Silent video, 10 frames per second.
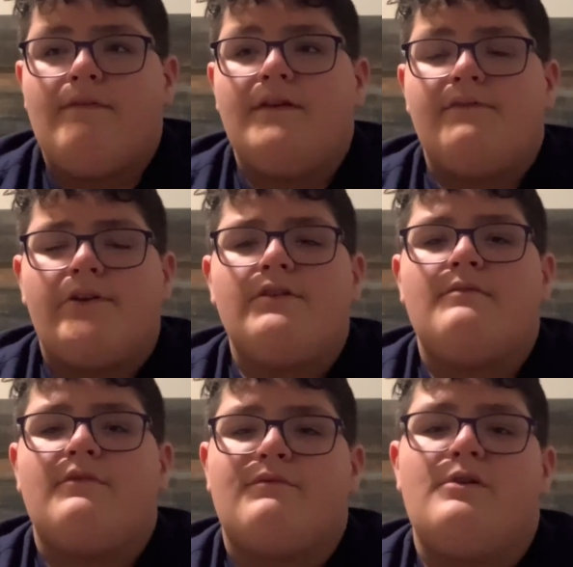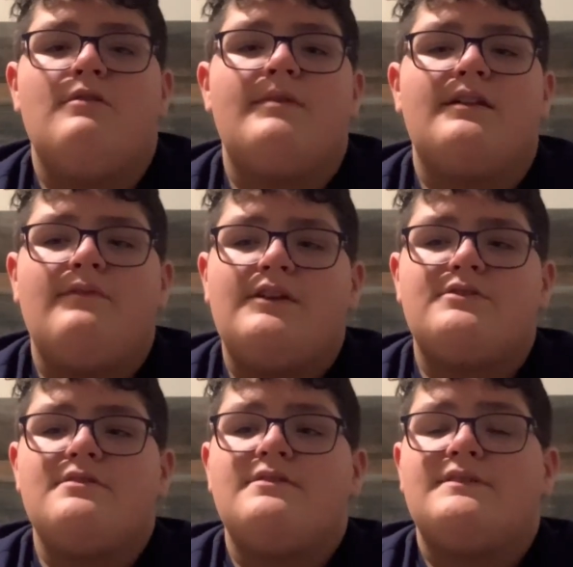a volume of Pokemon
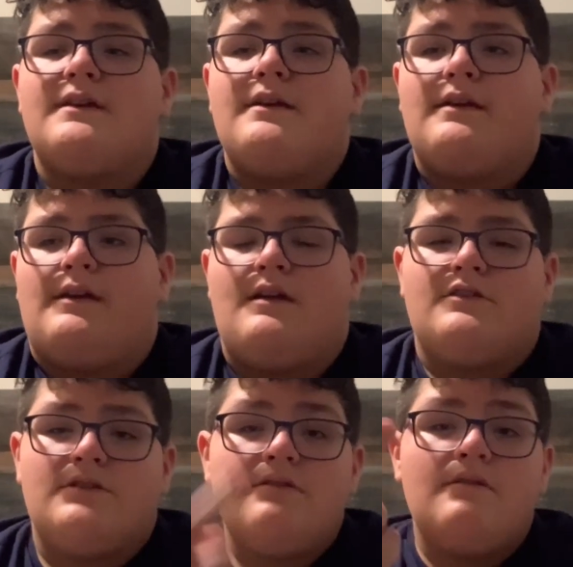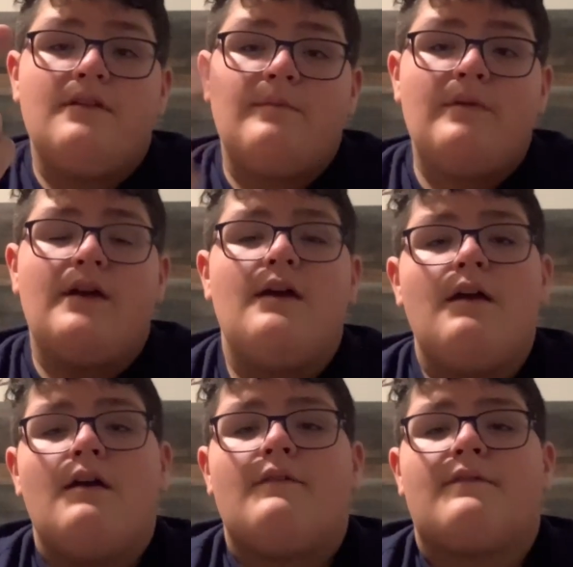Adventures, actually 2 of them,
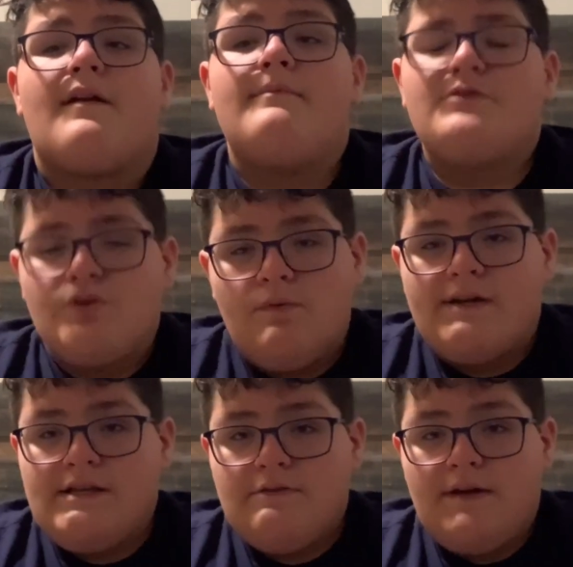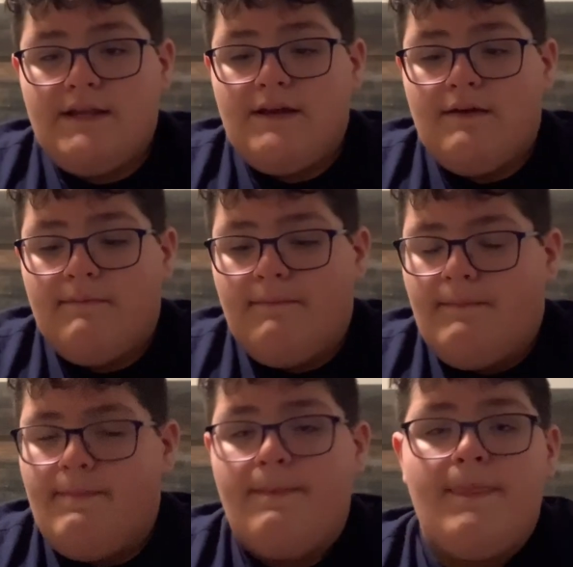from 2020,
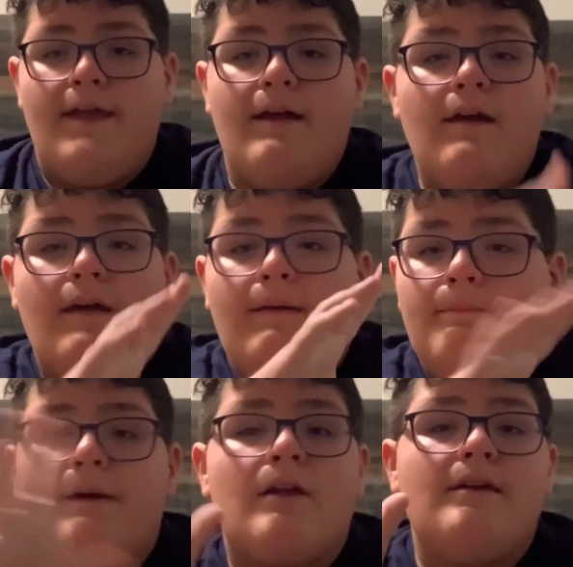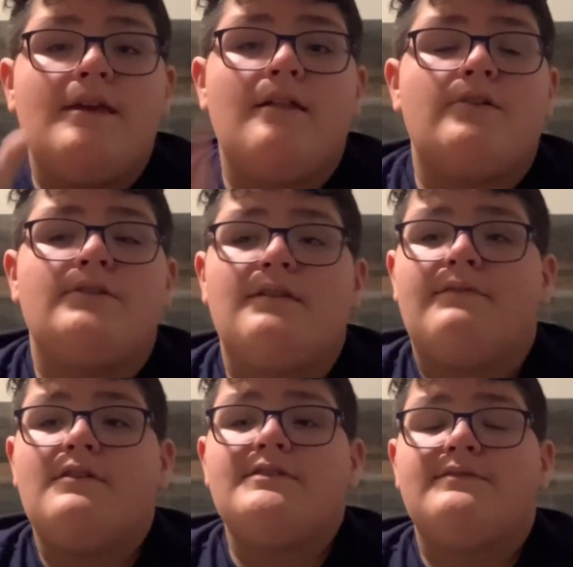barely yellowed. The
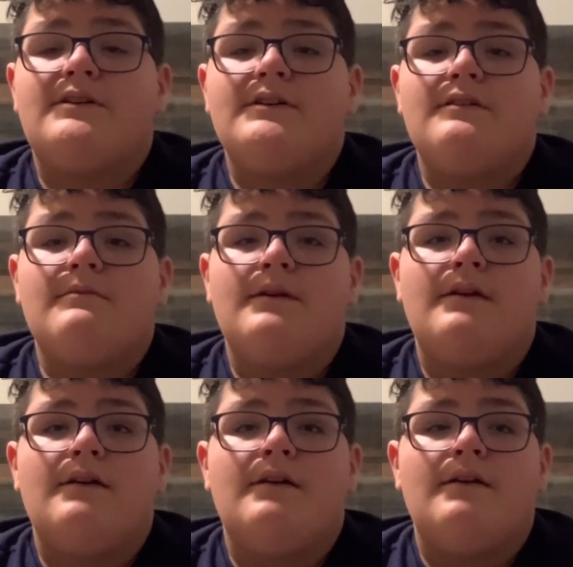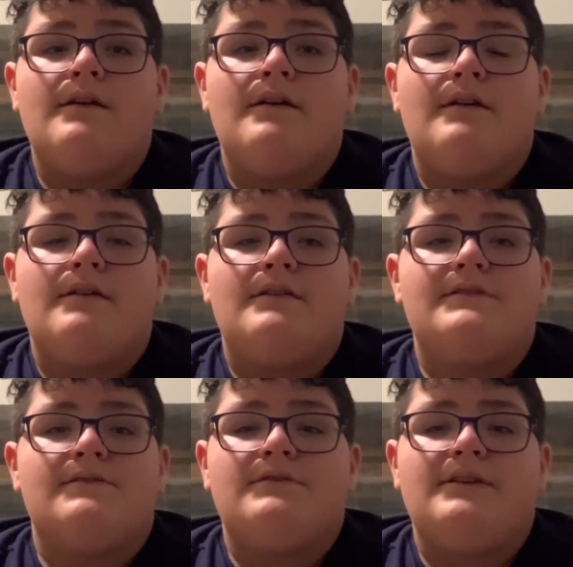first volume
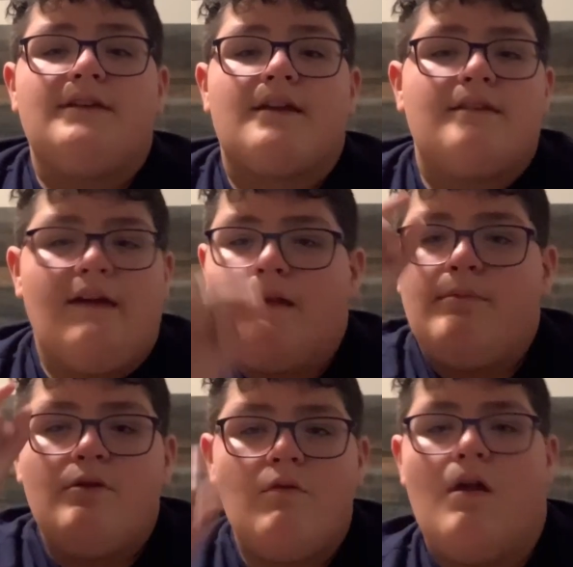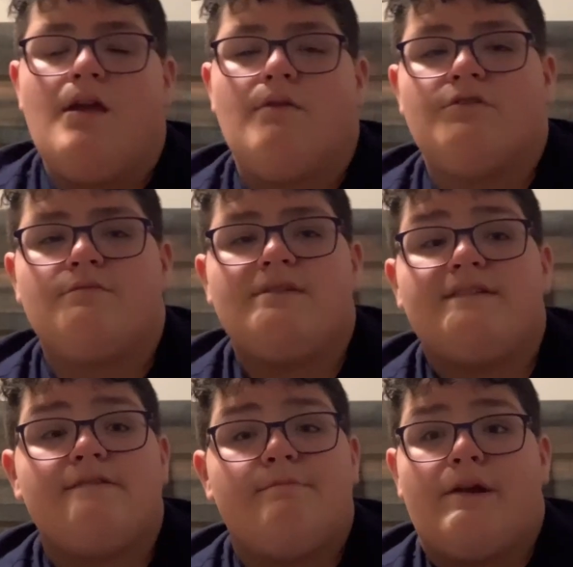is only like a tad bit gray, which means
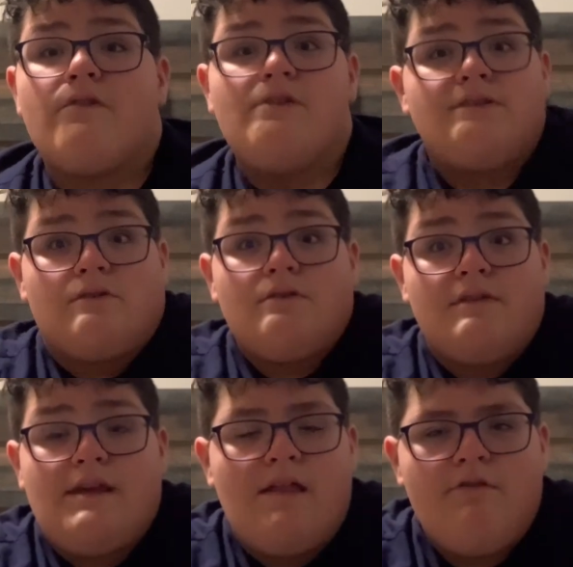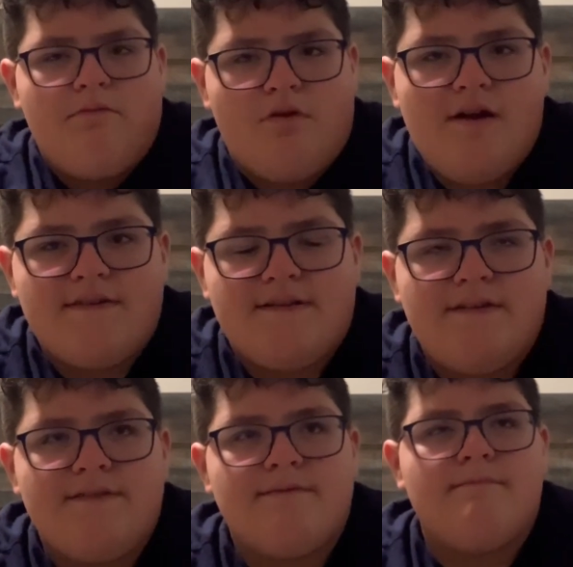it's barely started the yellowing
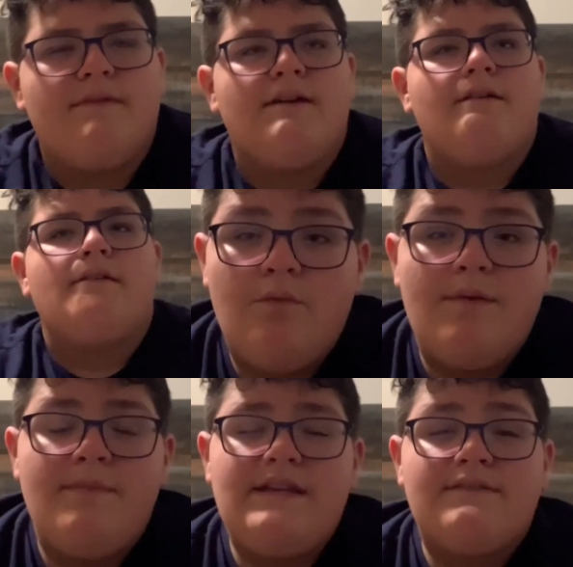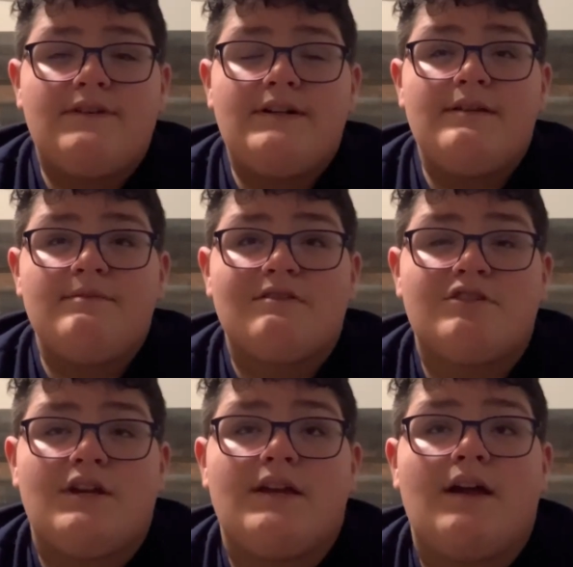process. One Piece volumes,
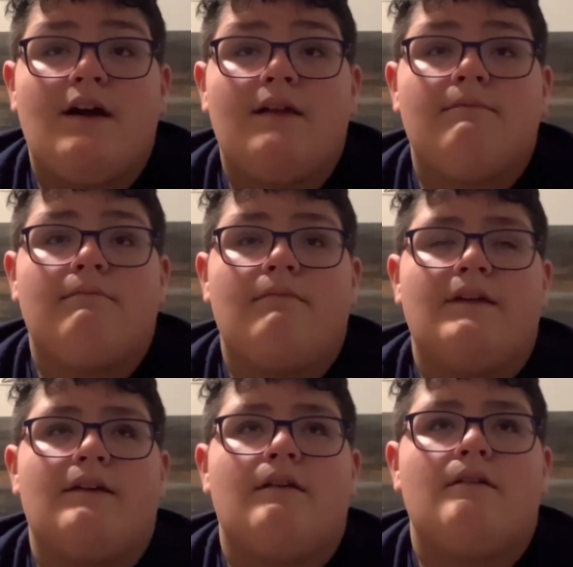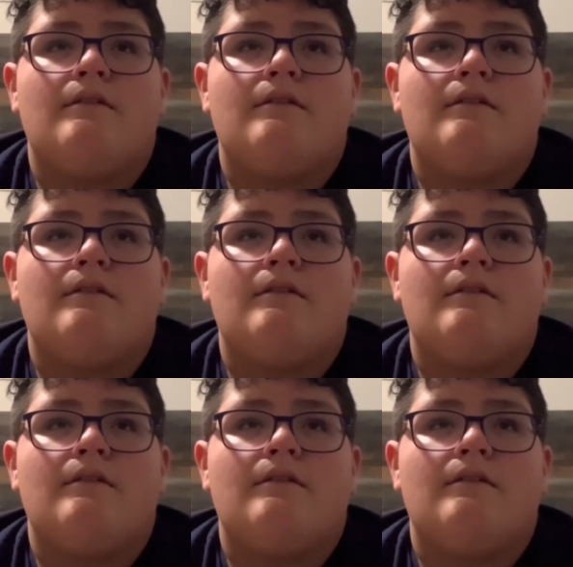which I got like,